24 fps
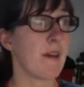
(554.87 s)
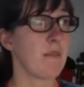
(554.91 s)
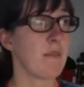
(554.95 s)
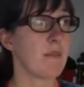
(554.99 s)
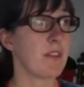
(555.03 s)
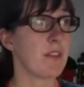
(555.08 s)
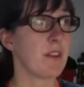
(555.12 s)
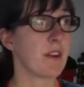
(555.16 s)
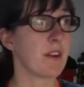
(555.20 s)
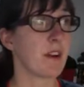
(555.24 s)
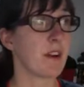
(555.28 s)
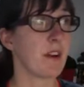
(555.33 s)

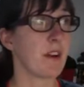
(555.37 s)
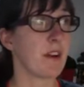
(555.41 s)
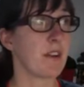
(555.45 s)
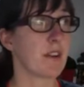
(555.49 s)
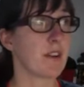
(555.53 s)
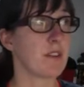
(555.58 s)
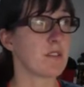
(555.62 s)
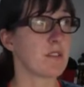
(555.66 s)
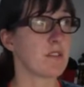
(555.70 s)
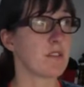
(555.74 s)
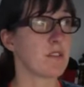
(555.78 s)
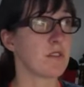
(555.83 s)
There
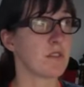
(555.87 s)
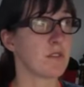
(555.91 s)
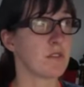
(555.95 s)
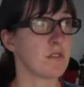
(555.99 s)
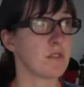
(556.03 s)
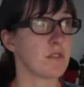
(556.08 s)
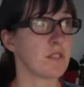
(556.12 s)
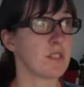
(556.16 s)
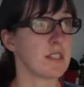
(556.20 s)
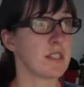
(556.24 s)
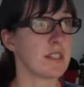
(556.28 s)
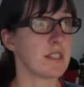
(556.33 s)
are
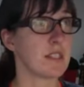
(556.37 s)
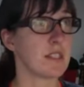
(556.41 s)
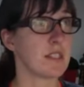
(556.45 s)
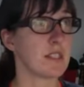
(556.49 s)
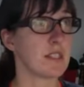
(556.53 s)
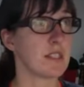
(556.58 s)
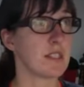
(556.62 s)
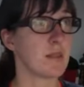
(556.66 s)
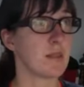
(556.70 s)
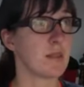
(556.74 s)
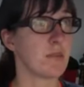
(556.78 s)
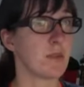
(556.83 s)
social
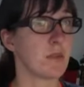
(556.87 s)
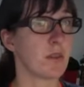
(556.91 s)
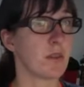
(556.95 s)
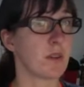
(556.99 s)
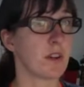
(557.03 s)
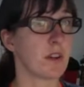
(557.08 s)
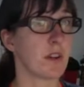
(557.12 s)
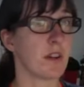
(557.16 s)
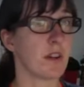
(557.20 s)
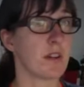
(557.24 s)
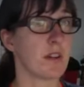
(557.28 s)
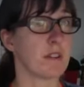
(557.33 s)
distancing
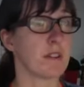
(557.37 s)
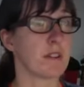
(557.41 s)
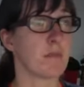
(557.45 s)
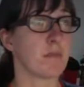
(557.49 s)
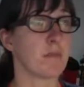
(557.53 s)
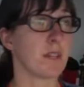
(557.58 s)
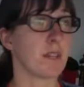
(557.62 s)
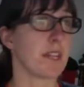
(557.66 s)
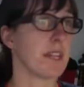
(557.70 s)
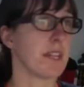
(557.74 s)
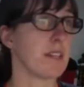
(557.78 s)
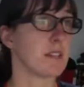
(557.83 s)
protocols in
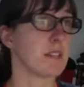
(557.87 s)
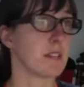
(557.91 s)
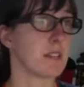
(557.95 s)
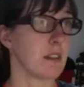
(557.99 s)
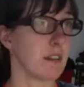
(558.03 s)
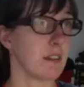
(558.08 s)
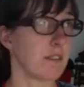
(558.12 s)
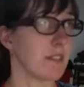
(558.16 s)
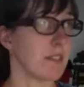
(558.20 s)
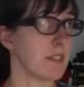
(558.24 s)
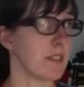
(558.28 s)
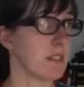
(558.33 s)
place,
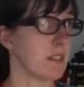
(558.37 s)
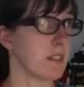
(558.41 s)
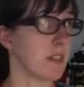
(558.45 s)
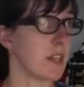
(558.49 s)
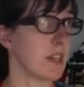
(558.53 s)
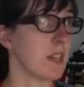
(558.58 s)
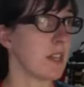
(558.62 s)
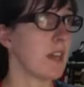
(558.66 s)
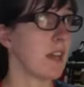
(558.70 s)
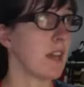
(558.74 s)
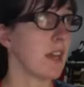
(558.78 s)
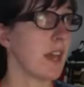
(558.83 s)

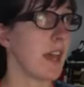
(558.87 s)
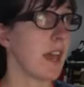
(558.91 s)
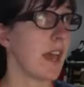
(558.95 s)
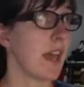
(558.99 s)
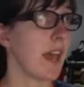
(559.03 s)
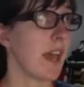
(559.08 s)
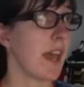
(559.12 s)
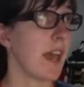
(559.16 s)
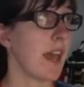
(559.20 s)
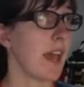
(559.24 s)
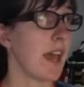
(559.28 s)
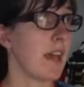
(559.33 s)
obviously,
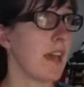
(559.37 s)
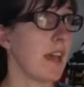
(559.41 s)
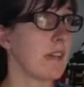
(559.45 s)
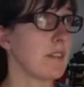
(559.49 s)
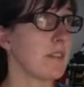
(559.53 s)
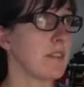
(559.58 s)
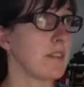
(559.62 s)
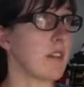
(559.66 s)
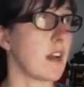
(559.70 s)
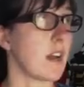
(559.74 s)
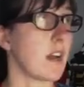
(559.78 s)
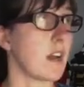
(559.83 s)

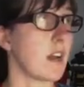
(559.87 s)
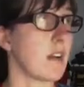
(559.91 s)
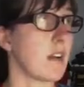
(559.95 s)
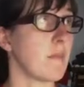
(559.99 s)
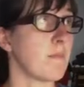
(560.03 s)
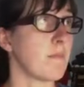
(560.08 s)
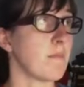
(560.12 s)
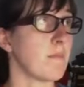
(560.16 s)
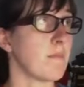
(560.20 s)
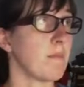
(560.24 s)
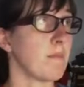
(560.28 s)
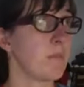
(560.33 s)
and
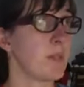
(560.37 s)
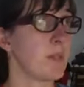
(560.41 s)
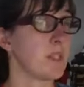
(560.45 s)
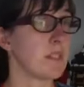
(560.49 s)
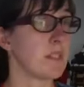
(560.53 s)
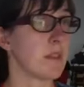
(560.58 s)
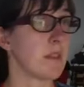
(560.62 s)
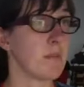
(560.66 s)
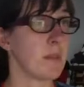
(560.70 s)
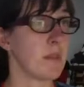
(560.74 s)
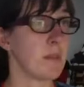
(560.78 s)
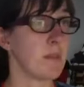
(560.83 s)
but
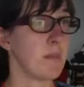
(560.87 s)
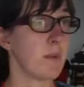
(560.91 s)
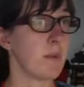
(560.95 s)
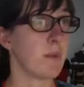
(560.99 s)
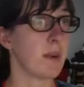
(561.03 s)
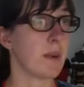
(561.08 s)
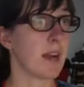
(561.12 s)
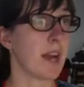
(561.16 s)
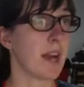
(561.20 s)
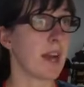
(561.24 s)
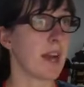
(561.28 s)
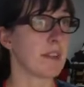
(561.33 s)
some people
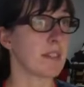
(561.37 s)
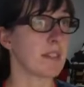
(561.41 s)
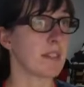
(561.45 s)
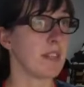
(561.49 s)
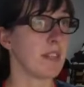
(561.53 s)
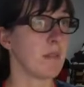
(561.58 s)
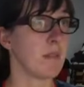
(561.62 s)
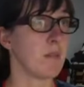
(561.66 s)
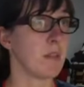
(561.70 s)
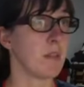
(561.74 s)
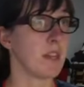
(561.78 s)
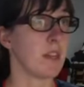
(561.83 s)
were
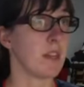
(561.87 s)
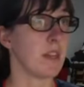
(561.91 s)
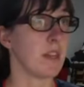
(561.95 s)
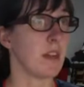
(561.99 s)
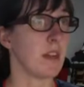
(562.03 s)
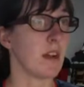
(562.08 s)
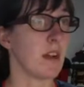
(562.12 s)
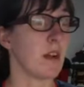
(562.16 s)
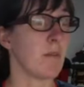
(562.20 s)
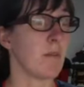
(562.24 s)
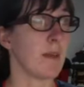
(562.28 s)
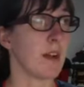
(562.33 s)
asking me
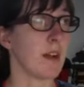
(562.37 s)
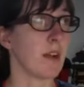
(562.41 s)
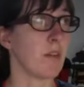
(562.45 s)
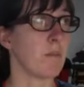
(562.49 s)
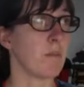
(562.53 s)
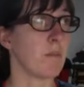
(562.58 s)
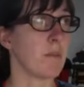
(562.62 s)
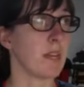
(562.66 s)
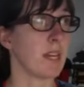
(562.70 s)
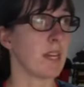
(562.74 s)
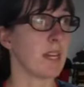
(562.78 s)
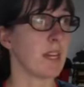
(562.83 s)
about
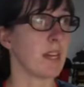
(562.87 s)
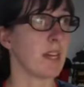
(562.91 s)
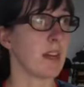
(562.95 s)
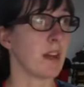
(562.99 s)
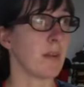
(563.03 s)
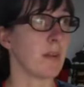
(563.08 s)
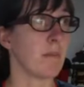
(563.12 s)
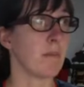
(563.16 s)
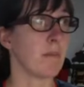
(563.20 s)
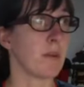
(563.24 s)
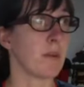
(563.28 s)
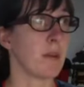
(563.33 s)
picking
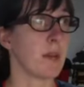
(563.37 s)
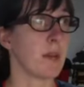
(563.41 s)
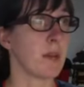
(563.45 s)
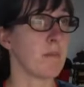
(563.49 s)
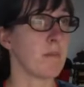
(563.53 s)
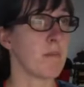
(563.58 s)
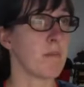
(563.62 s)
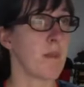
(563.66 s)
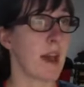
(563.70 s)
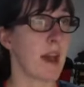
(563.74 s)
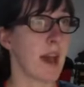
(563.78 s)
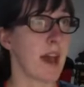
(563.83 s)
up
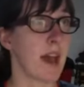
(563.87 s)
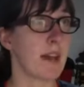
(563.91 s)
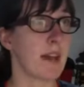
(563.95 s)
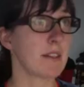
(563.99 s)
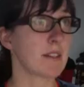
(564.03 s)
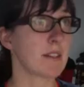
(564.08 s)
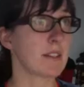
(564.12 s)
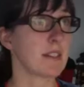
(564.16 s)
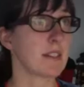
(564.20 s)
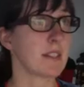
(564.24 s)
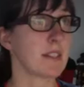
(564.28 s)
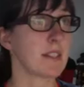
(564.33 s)

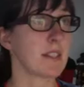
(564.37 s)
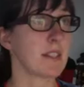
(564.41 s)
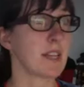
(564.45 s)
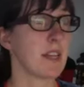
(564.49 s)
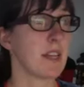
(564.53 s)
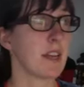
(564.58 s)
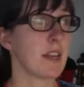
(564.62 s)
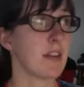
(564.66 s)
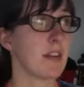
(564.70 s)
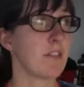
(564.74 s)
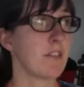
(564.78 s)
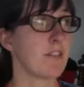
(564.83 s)
masks
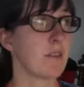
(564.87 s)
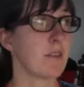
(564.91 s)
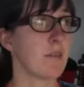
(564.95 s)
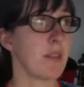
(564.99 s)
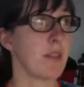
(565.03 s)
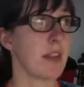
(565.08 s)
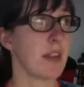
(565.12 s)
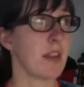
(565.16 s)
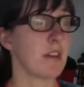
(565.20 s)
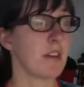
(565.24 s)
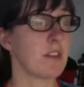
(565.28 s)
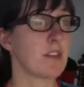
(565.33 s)
from
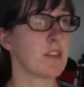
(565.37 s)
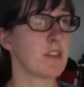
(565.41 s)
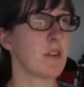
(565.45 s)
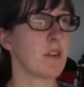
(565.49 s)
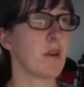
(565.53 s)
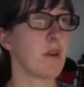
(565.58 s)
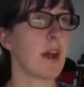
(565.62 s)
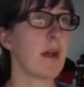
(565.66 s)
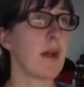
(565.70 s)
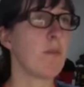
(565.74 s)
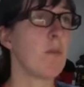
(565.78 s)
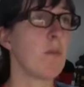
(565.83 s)
there. So
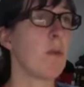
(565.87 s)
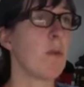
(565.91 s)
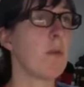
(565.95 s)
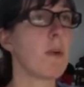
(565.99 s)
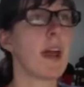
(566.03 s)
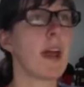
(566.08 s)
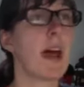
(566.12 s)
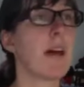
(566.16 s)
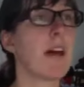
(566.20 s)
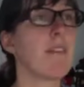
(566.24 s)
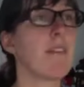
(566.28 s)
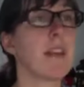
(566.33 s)
I won't
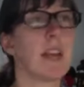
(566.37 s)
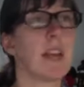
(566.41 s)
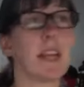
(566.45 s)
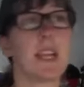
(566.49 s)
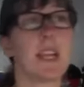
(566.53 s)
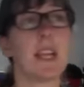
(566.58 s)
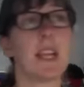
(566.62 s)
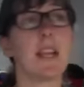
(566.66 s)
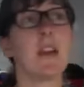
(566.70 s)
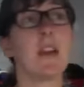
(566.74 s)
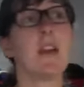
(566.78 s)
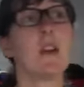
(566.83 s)
have
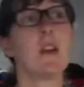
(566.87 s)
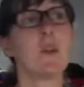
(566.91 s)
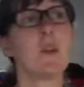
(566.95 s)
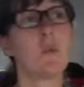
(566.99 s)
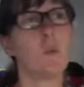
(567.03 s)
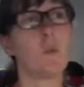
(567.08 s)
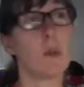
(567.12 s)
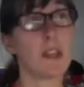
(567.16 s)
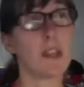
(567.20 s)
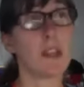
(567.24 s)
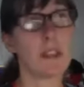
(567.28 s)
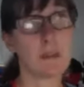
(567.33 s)
any
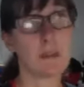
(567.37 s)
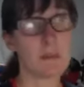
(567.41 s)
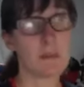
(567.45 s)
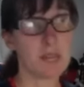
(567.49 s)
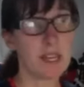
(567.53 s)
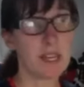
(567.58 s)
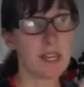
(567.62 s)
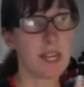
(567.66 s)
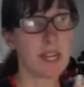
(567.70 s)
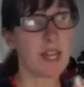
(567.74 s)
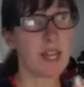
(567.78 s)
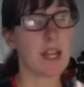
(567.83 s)
with
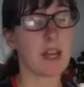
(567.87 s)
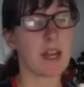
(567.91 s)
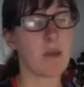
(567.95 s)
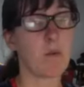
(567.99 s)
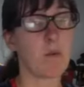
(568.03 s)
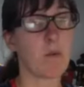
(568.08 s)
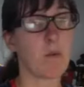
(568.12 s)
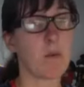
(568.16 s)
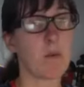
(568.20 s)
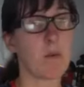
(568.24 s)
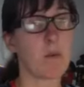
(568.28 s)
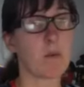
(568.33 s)
me, and I
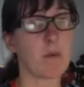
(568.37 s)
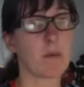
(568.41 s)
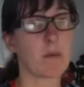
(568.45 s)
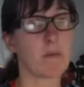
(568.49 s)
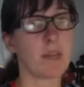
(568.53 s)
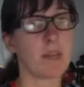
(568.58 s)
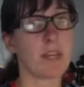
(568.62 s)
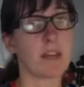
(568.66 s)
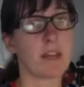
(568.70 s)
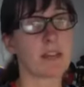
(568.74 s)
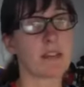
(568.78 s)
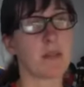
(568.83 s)
won't
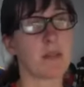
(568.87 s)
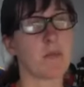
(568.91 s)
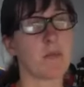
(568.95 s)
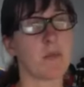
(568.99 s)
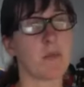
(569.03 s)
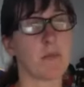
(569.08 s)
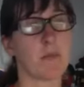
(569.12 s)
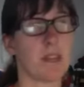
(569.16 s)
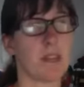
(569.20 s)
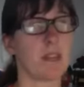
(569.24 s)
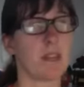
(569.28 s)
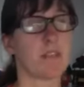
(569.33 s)

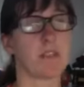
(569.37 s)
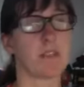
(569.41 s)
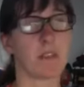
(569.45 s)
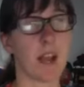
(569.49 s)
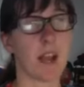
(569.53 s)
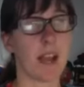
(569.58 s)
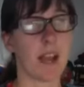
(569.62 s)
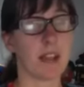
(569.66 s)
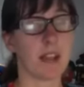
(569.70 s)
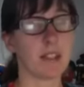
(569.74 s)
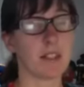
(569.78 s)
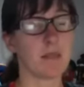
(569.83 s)
be
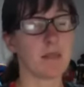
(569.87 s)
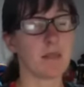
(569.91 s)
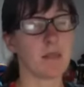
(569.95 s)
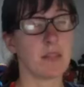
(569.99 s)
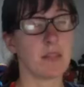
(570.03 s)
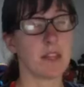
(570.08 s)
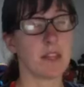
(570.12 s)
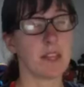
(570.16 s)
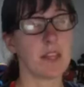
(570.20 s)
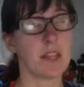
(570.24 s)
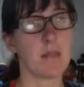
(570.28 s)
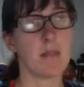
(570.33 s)
interacting
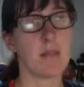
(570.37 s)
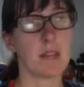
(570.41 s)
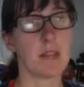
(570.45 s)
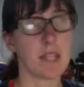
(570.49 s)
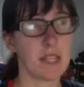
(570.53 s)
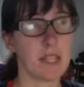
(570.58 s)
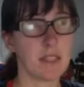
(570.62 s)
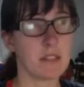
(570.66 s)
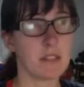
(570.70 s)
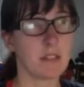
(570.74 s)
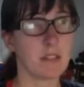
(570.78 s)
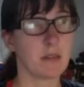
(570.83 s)
with
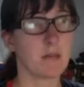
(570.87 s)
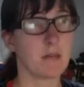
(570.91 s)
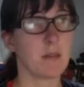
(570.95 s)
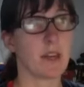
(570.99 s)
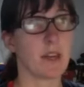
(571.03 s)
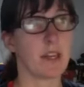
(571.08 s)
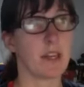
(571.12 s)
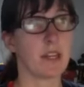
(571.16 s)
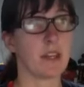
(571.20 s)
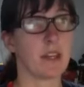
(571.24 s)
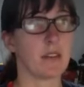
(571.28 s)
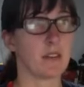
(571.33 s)
anybody to
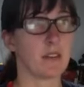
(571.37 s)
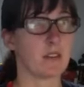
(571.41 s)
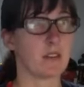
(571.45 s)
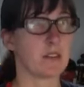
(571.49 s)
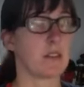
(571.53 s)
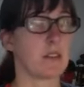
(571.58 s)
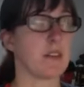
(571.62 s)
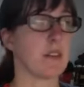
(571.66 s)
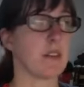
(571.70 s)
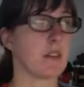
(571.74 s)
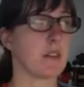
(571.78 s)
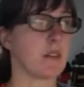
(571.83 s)
adhere
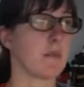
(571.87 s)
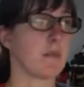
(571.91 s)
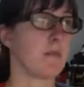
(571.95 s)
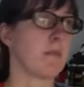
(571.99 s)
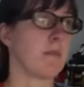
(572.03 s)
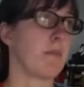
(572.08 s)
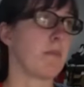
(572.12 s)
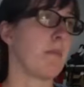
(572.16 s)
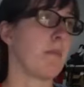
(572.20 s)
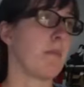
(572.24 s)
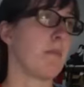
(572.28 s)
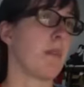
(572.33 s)
to
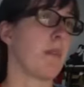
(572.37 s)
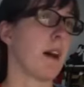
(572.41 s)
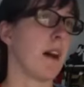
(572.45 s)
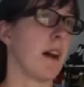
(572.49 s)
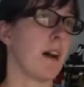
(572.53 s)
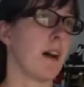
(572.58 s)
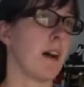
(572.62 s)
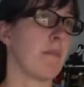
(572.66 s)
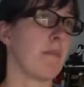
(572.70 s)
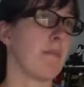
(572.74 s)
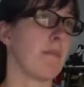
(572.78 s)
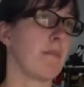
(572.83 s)

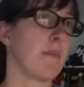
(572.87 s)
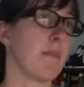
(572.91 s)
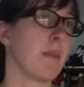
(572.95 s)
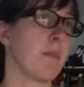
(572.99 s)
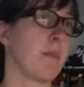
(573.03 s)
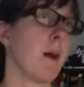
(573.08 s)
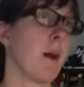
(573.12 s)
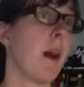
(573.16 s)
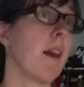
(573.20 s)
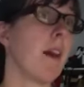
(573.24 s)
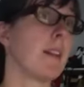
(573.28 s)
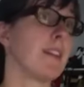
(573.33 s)
the
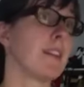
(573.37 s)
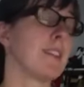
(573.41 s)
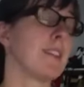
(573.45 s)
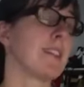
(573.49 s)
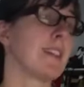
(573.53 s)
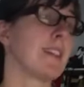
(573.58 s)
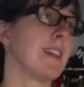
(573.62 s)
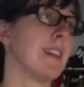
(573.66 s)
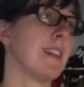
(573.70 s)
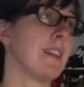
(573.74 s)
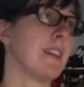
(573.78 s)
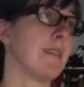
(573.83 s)

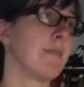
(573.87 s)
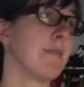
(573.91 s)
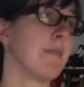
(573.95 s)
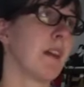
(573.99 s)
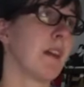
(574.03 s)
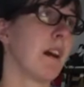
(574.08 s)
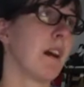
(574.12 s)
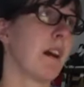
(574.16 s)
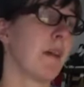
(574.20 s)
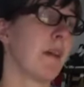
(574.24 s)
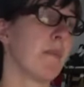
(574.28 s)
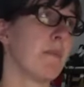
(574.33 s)
policy
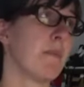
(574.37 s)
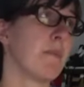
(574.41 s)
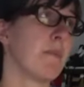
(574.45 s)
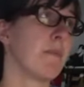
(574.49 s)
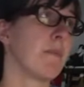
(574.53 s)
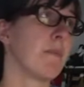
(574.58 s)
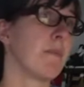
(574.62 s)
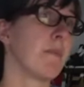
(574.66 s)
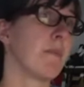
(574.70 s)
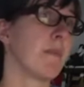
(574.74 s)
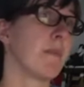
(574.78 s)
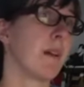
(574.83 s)

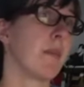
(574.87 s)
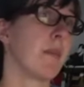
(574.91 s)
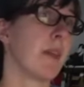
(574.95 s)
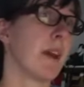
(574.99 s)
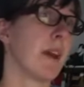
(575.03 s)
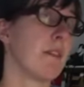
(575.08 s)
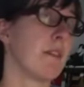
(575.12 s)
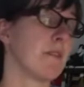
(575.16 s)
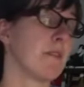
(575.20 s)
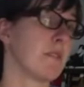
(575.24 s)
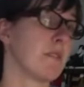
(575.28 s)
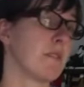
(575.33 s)

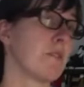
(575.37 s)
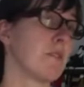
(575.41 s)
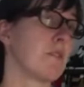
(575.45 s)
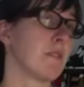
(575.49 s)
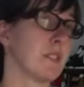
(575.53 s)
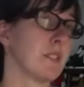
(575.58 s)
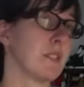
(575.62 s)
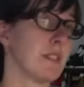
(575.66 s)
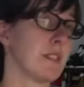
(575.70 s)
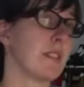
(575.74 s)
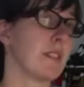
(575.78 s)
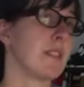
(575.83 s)
around social
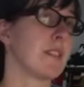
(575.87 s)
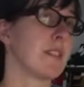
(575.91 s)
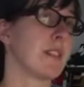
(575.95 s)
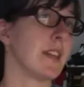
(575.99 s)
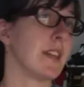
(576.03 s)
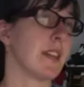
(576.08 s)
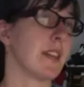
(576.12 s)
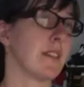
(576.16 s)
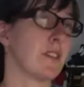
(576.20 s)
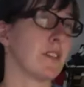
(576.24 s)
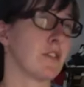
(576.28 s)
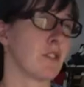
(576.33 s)

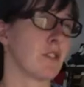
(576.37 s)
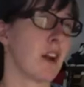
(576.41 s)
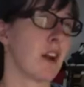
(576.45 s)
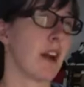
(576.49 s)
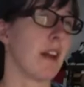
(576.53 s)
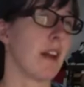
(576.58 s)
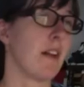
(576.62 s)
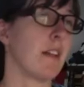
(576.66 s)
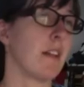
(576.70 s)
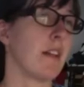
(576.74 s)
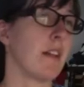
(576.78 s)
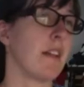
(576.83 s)
distancing at the
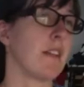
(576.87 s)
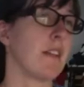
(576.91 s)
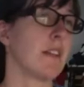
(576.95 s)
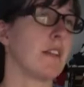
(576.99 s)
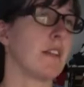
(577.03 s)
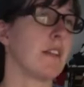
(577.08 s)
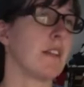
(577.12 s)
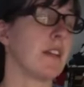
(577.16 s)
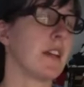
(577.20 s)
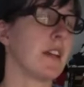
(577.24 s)
trial, and